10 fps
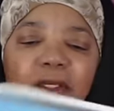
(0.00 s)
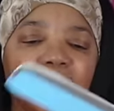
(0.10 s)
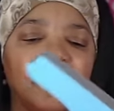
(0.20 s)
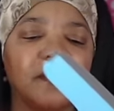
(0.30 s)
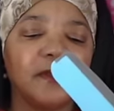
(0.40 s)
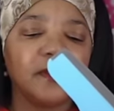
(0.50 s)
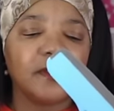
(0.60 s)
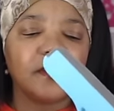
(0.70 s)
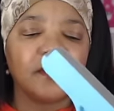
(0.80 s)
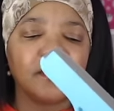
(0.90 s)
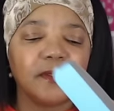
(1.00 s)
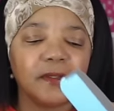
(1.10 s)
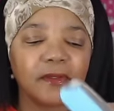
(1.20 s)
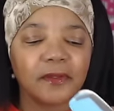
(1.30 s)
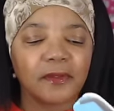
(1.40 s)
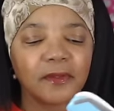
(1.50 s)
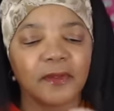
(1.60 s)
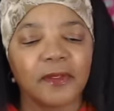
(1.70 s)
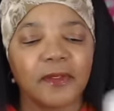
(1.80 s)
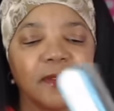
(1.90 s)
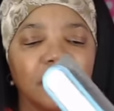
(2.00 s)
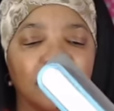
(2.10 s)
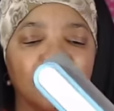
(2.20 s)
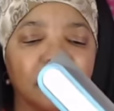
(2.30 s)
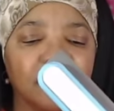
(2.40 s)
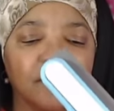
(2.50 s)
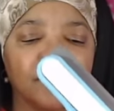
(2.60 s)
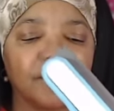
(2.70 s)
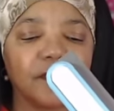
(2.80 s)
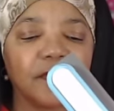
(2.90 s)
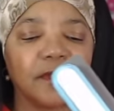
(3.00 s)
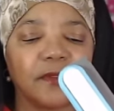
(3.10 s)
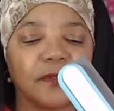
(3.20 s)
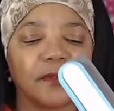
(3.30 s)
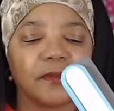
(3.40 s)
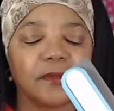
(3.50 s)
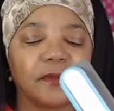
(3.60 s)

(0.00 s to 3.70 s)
and then let's see here